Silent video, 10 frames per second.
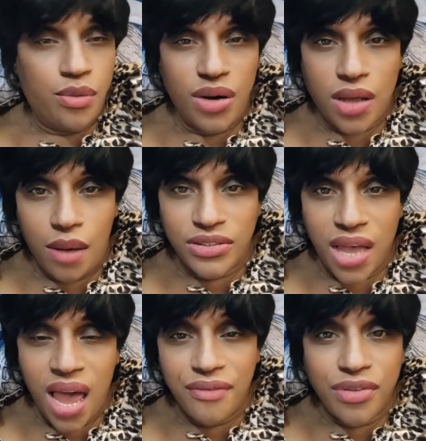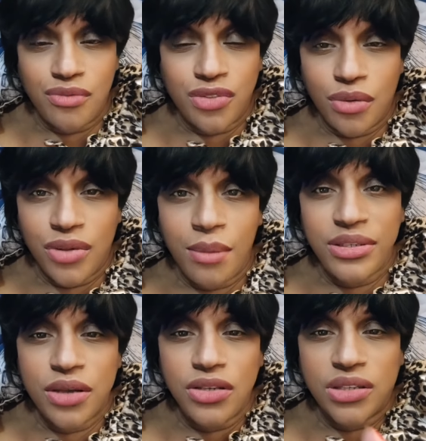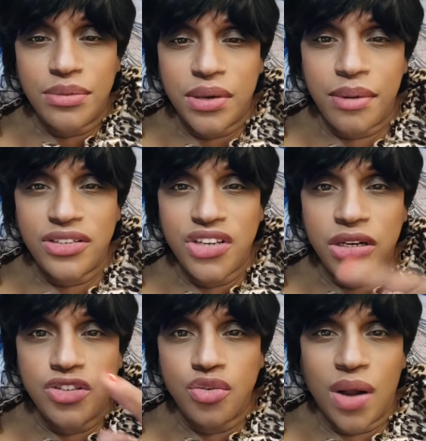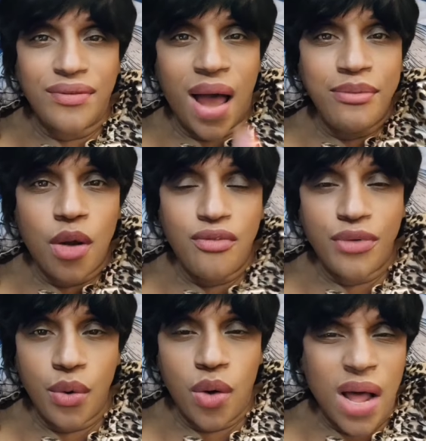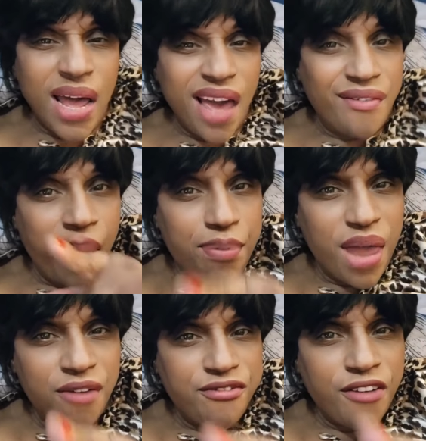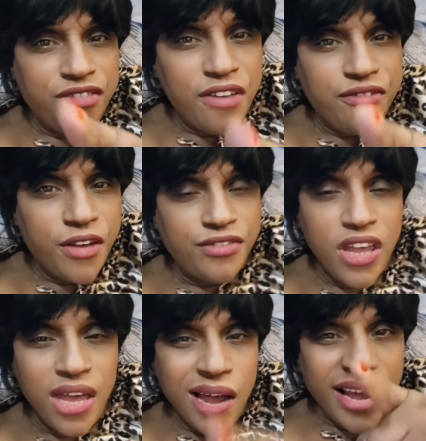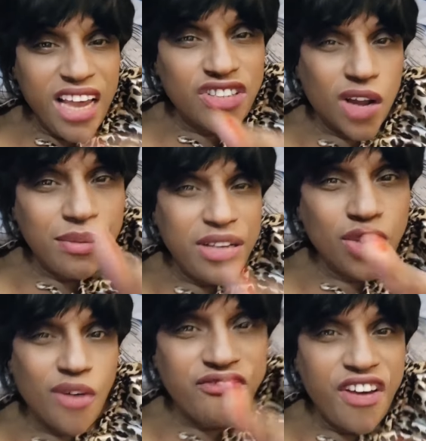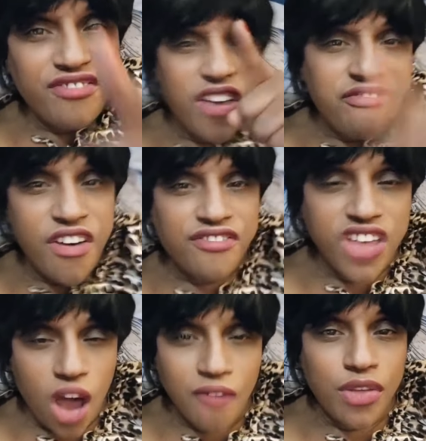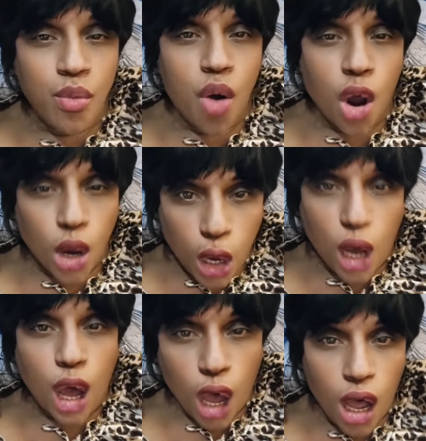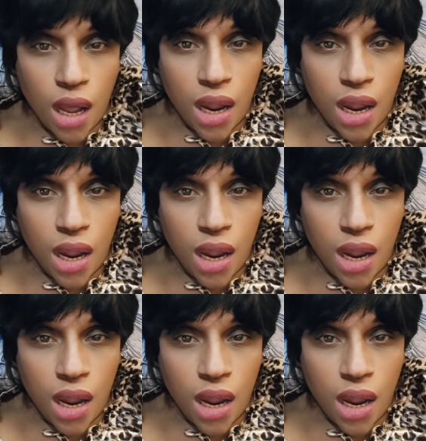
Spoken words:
when it comes to half the, let me tell you something about Sheila Truelove. I'm no fool. If I'm paying 50-50, he's going to be doing 50-50 of the work.